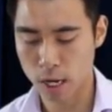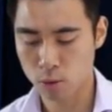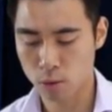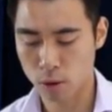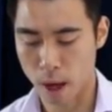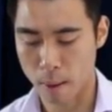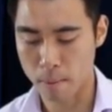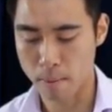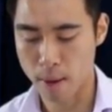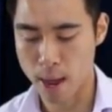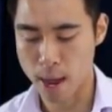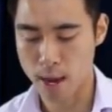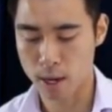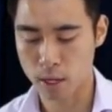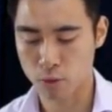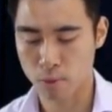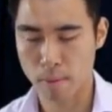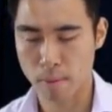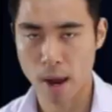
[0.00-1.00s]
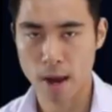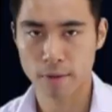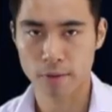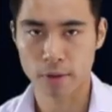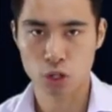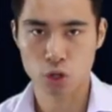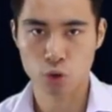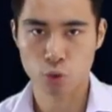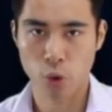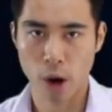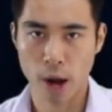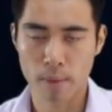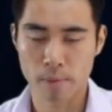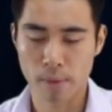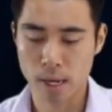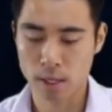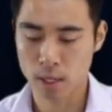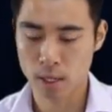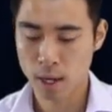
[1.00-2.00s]
That's what that means. Remember, anything
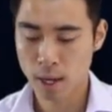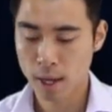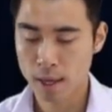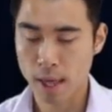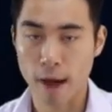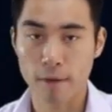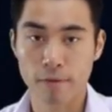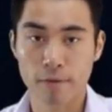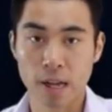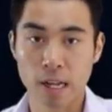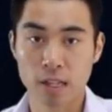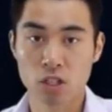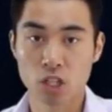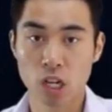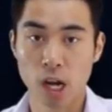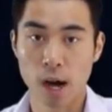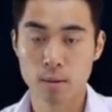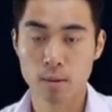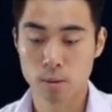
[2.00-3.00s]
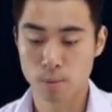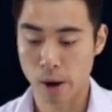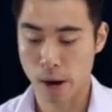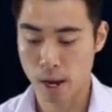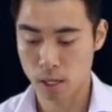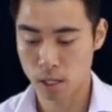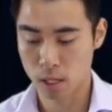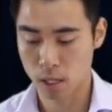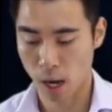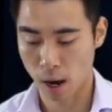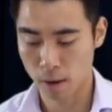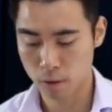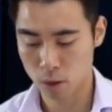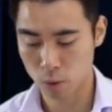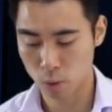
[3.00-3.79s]
squared means that thing times by itself.